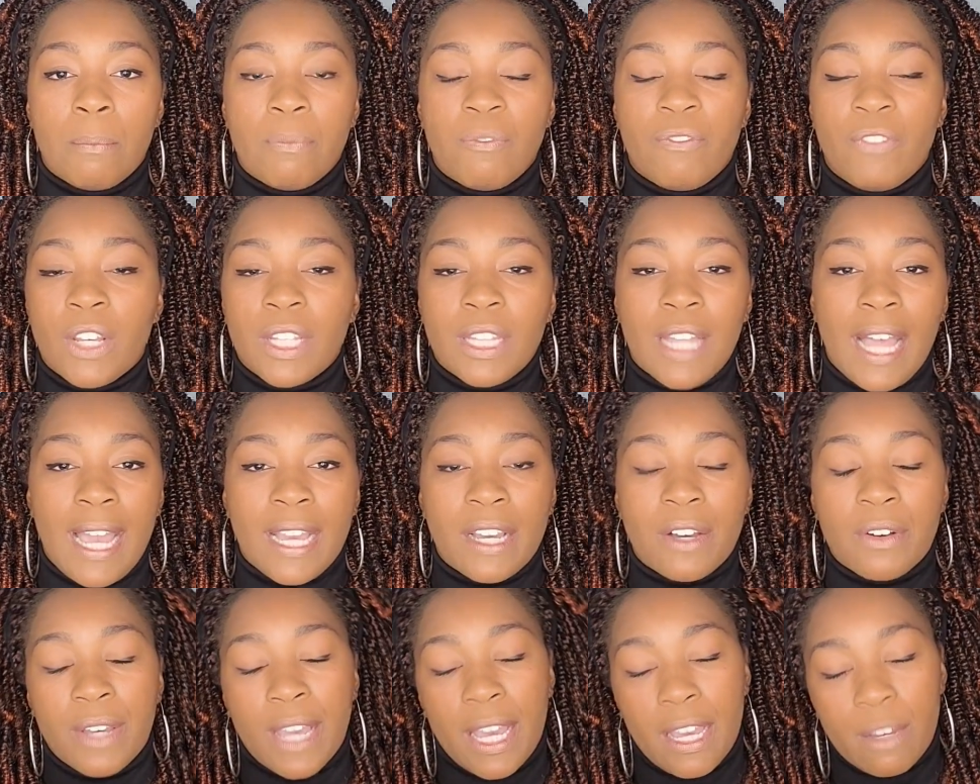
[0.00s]
feel
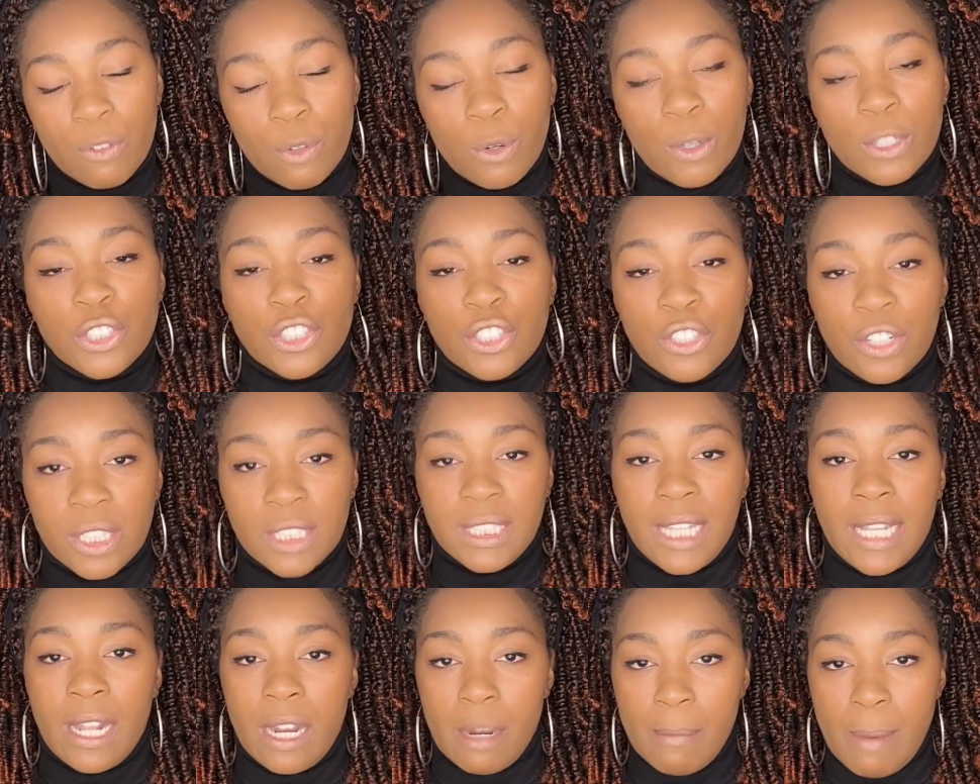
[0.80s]
like, okay, of course you're going to
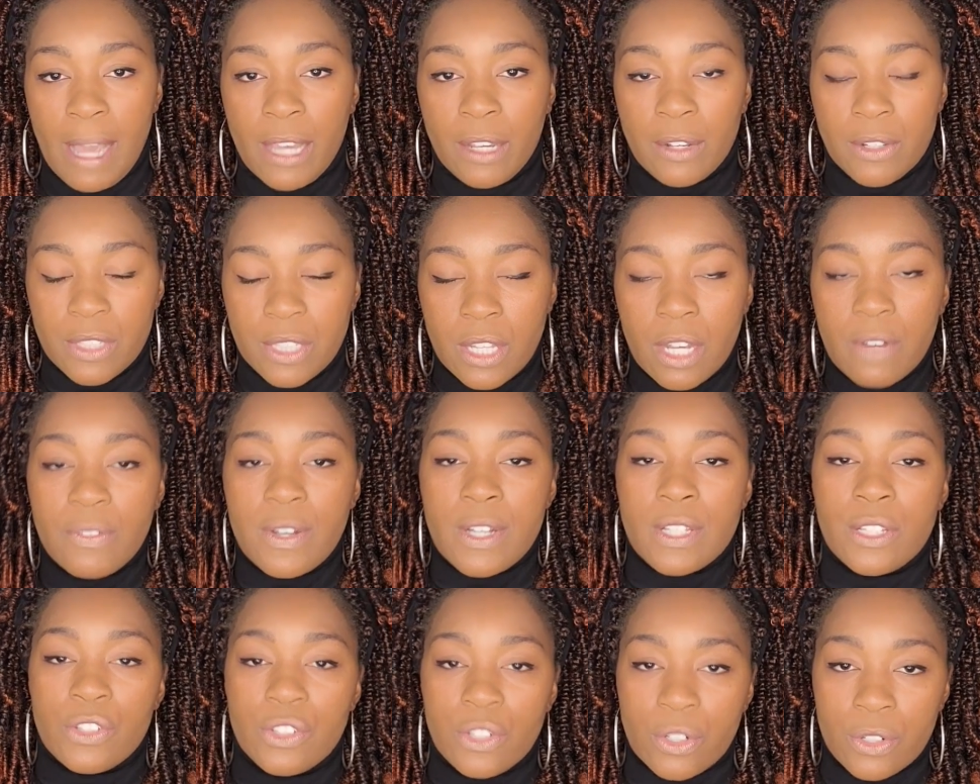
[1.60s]
say that about yourself
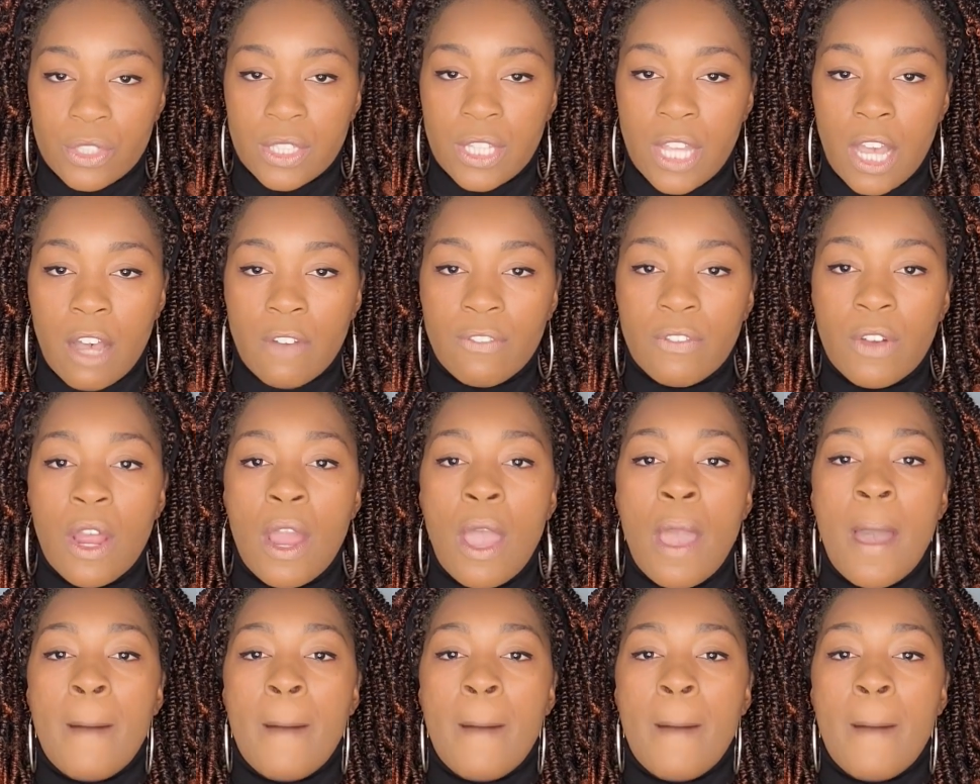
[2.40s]
because it's yourself.